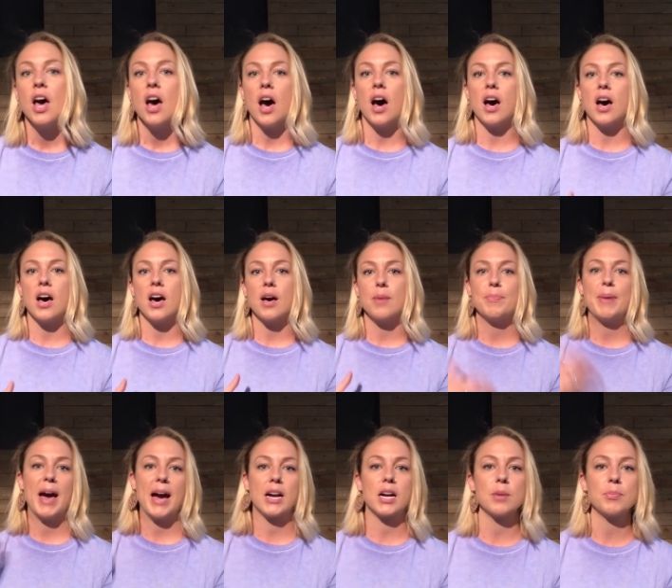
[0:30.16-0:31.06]

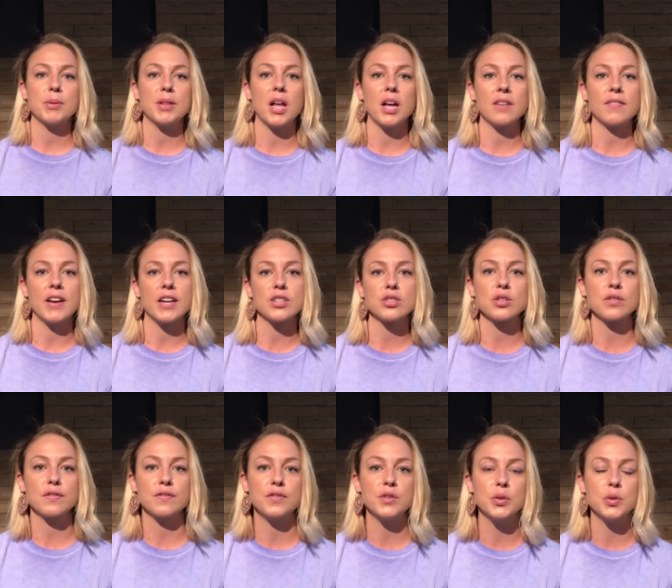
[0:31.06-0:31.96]
pack up a lot of extra
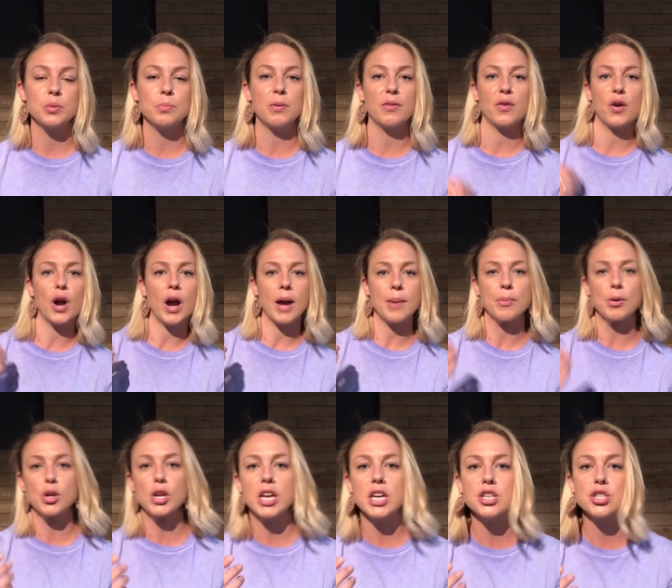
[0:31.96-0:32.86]
food before
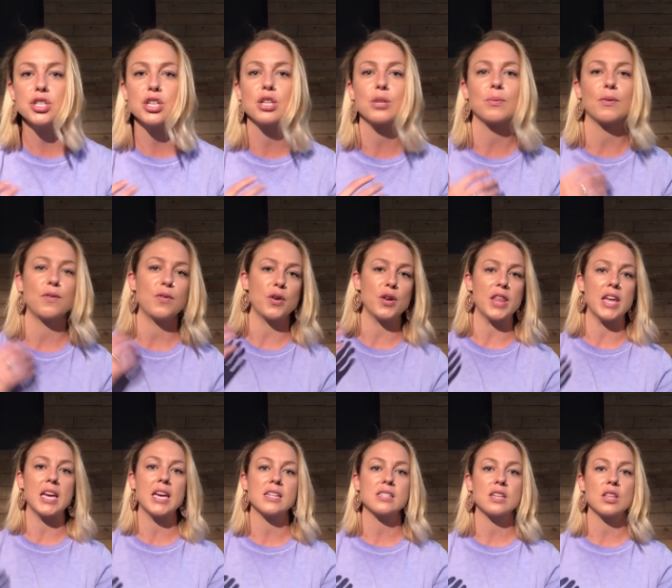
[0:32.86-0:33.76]
hibernation or before they
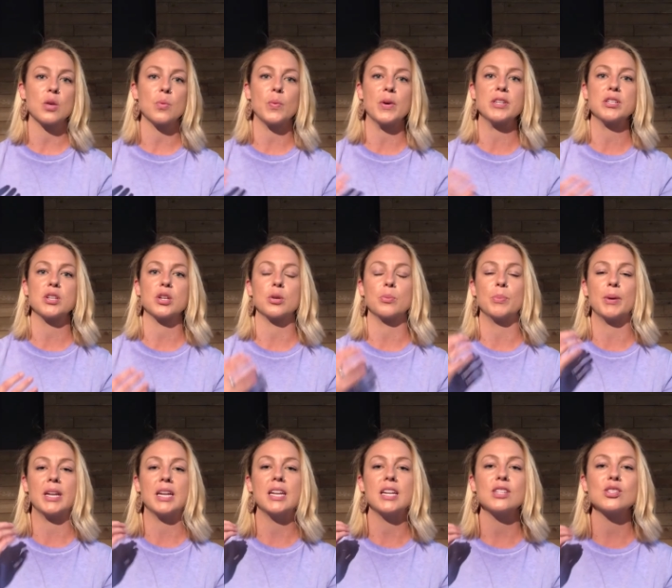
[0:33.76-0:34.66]
get to the winter,
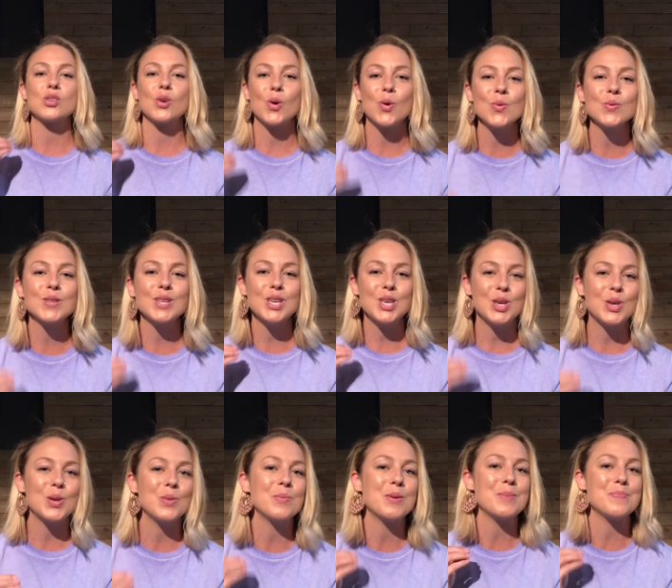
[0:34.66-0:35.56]
but it is only human